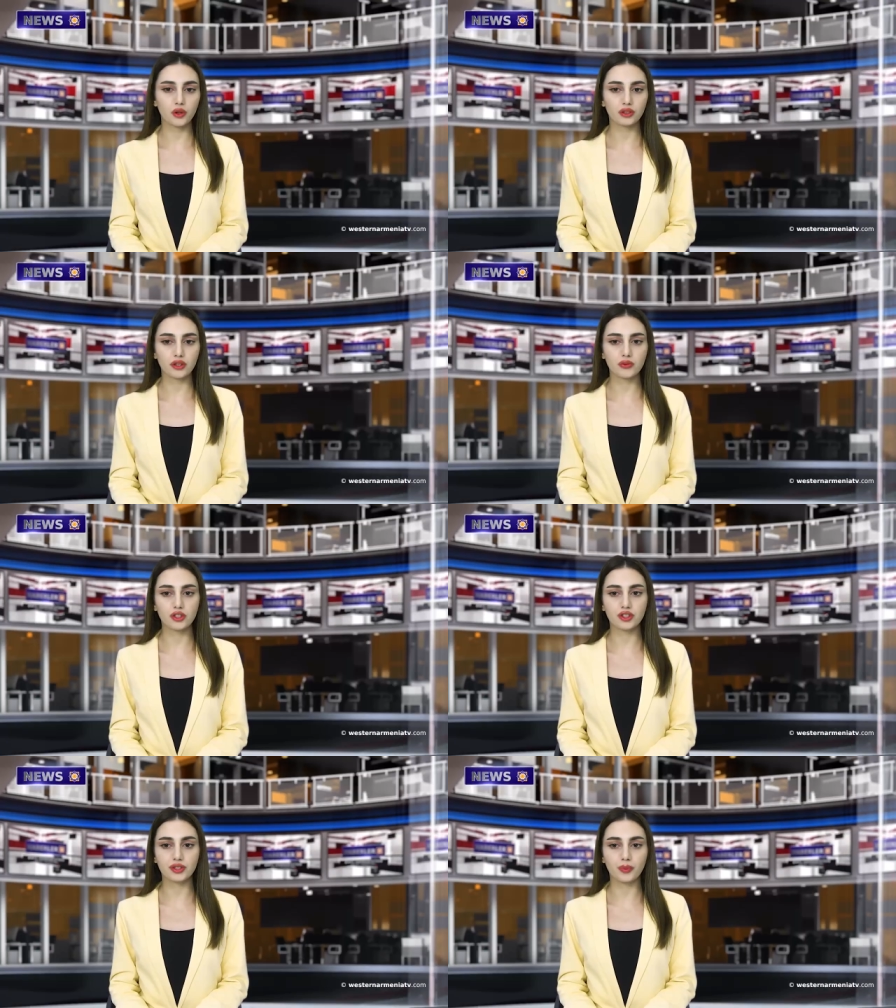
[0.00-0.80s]
fortress,
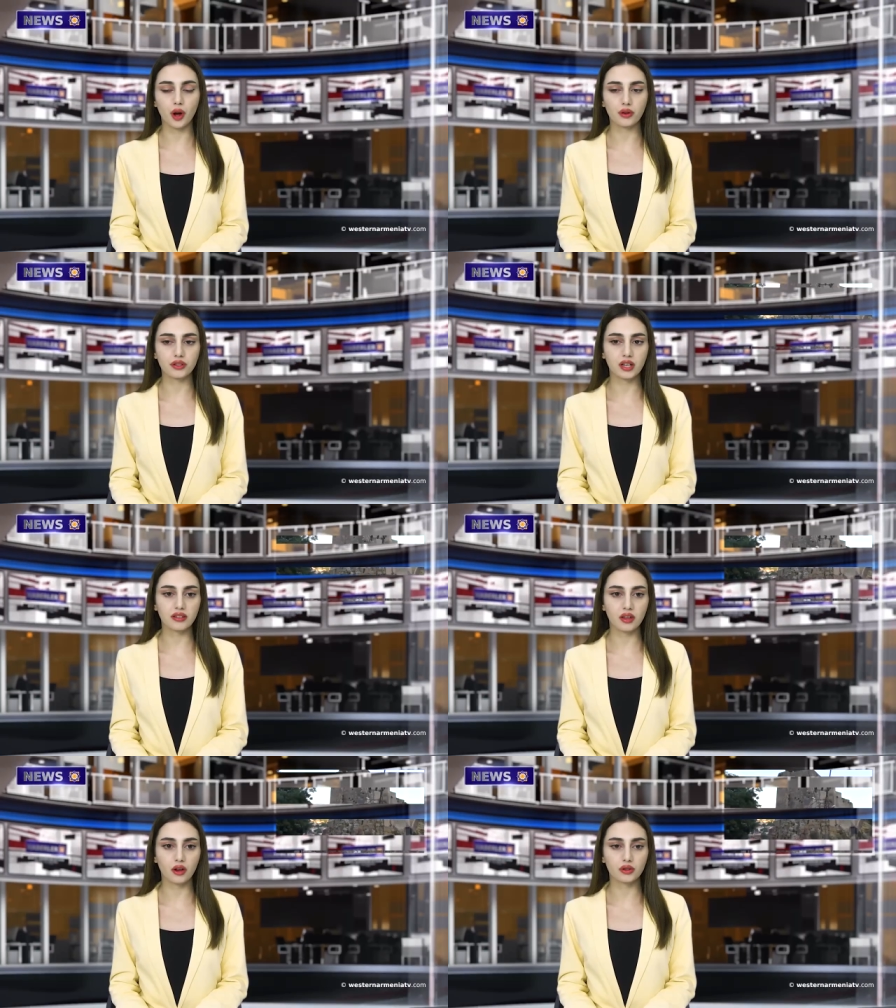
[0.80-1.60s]
which is about
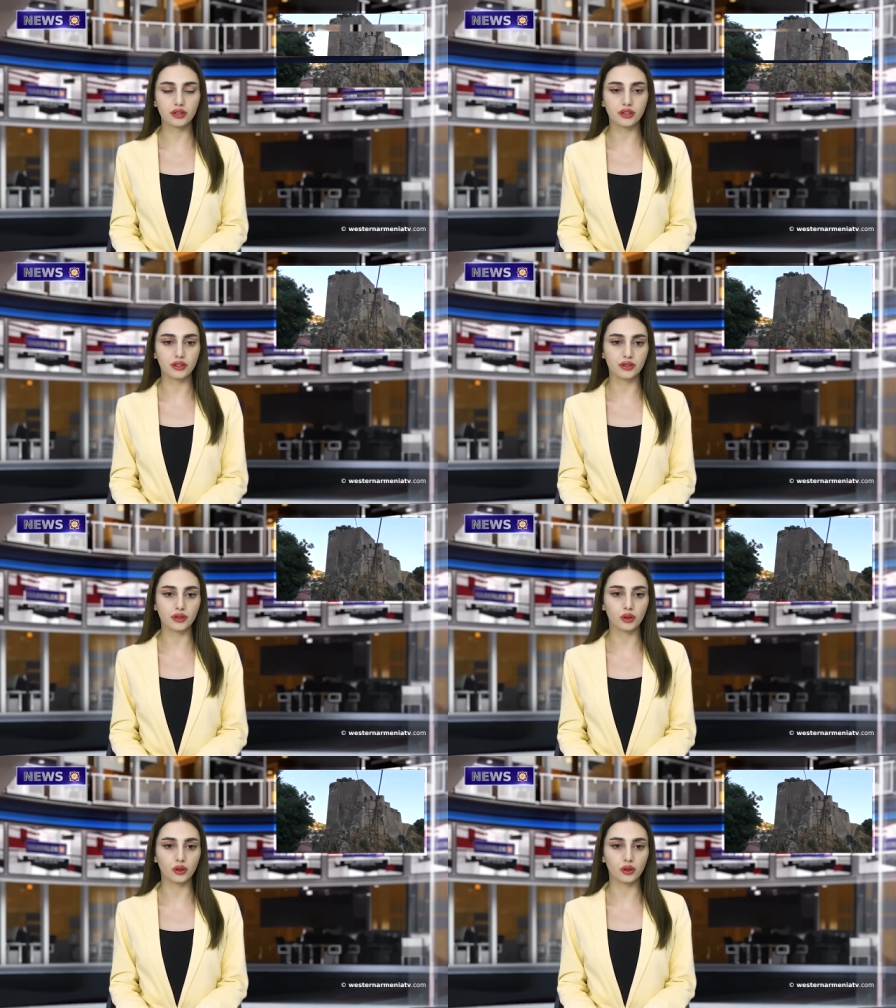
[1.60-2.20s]
6,000 years